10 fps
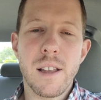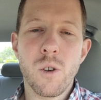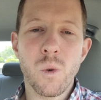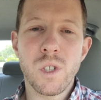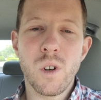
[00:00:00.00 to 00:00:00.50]

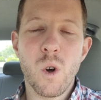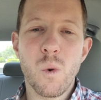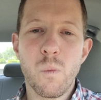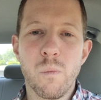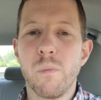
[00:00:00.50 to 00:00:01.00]
don't
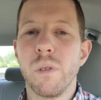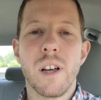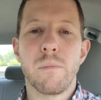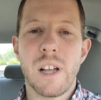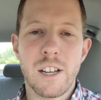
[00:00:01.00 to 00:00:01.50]
know
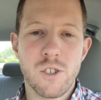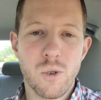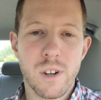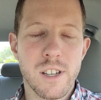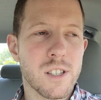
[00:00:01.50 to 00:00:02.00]

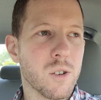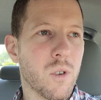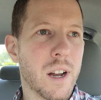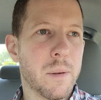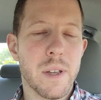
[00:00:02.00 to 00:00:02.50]
bluntblackjew on
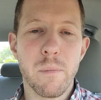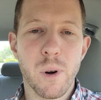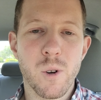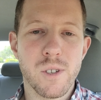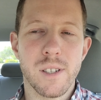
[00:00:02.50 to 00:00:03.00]
Instagram in
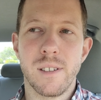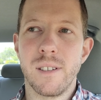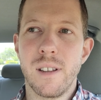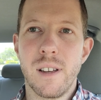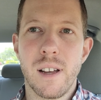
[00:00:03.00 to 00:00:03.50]

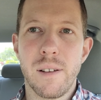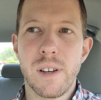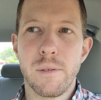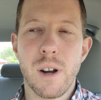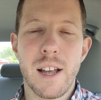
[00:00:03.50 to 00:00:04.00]
person. I've
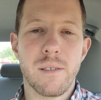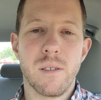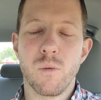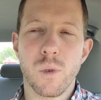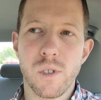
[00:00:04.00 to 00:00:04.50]
never had
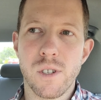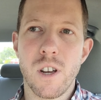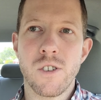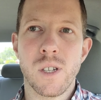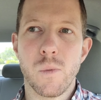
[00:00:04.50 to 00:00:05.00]
real
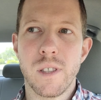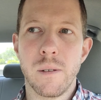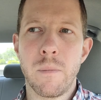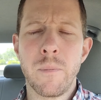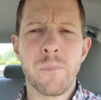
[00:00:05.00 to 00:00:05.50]
discussions with
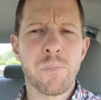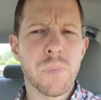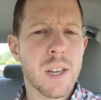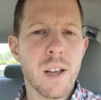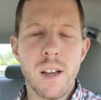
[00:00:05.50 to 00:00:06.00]
them.
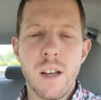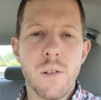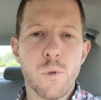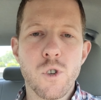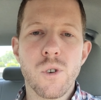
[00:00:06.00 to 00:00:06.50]

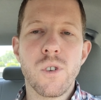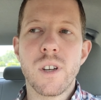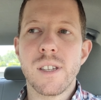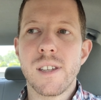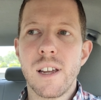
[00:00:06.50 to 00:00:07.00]
For sure you
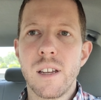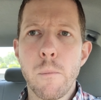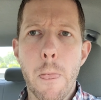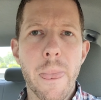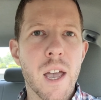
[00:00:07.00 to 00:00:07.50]
could say,
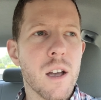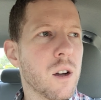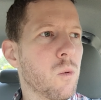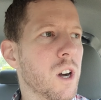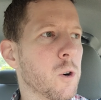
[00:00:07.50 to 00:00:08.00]

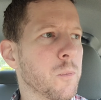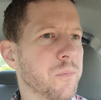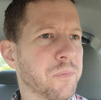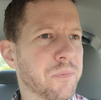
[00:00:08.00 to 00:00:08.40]
well,